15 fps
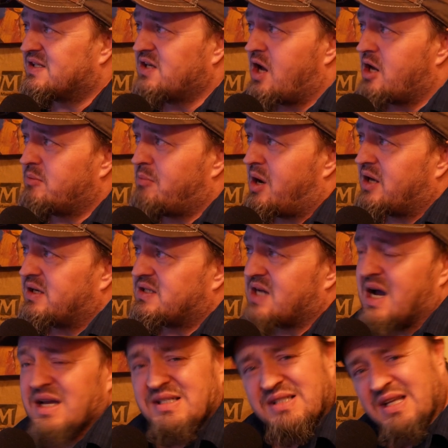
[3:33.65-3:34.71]
not
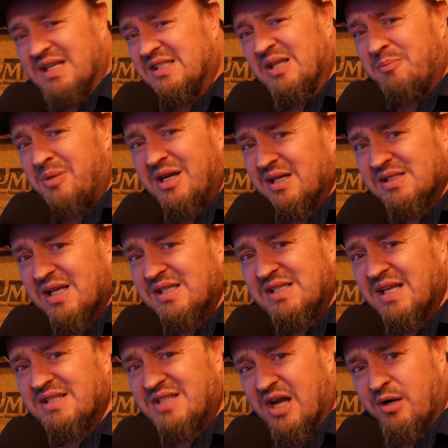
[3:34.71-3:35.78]
monetized. Is it because I
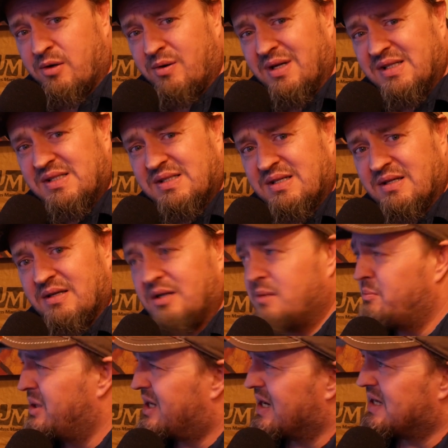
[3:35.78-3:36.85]
said terrorist?
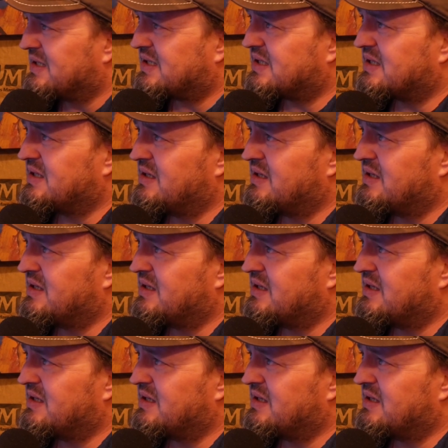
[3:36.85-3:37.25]
Because